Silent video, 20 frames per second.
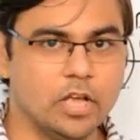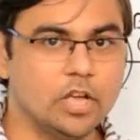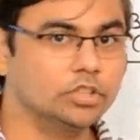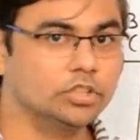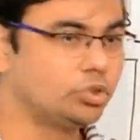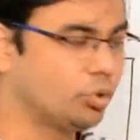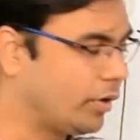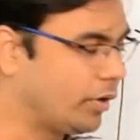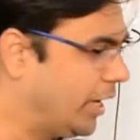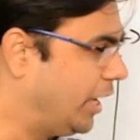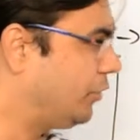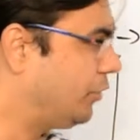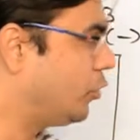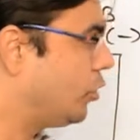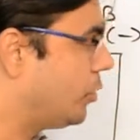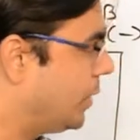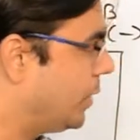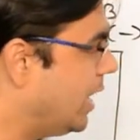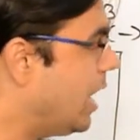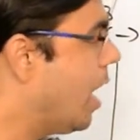So it
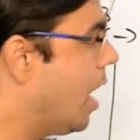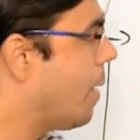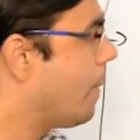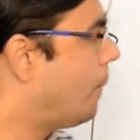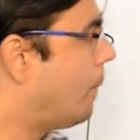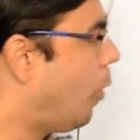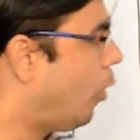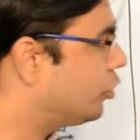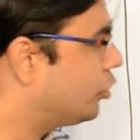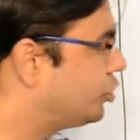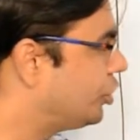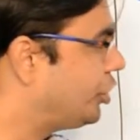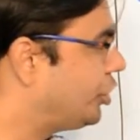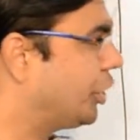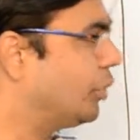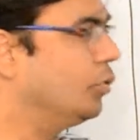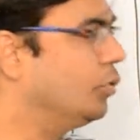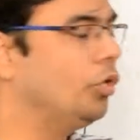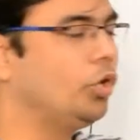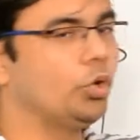would be
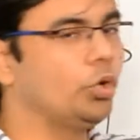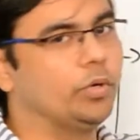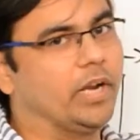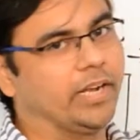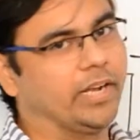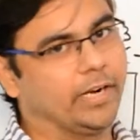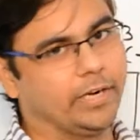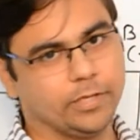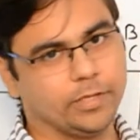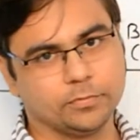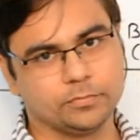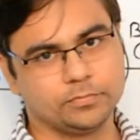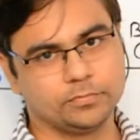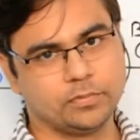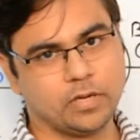positive to negative.